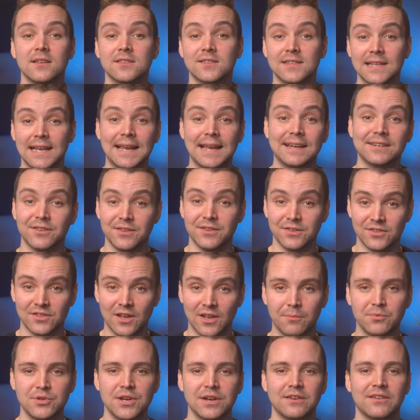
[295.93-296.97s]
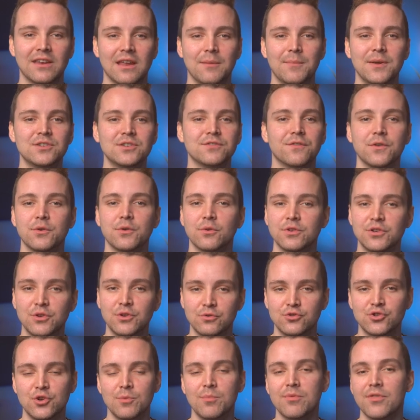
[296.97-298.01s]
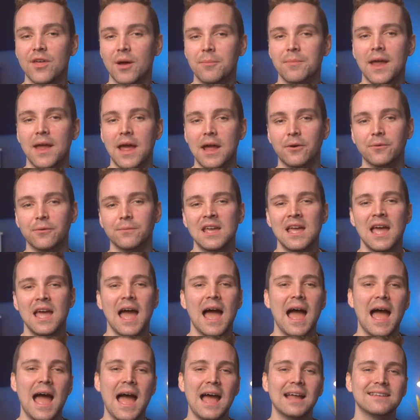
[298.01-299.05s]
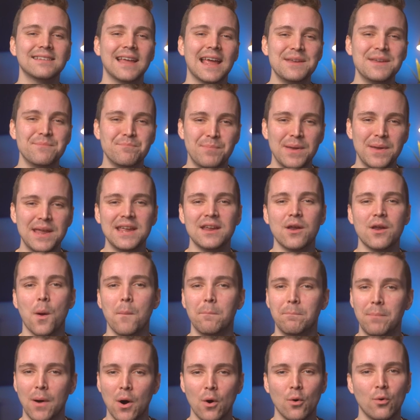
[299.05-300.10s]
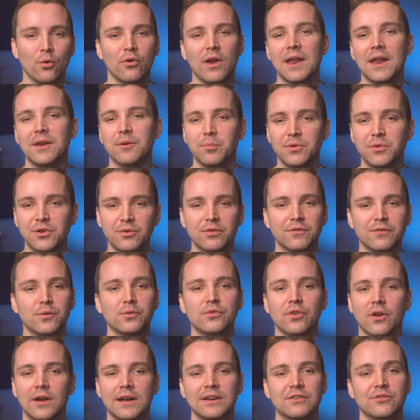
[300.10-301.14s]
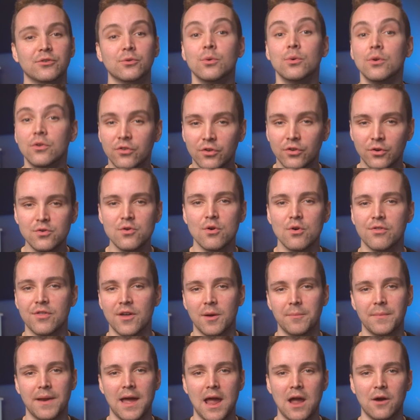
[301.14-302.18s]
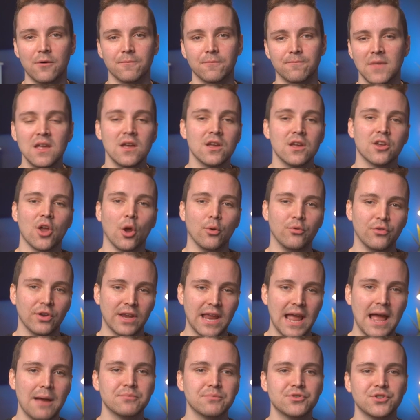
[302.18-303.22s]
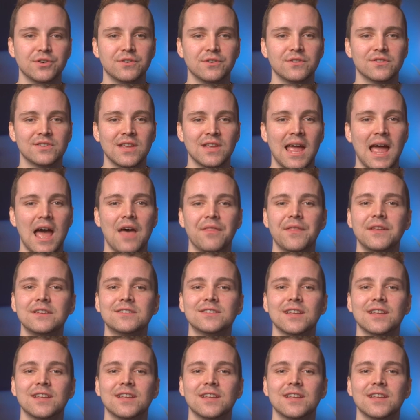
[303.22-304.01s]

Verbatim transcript: Select the subject image for your YouTube thumbnail. Add a big, bold and beautiful title to your thumbnail. Go to captions and then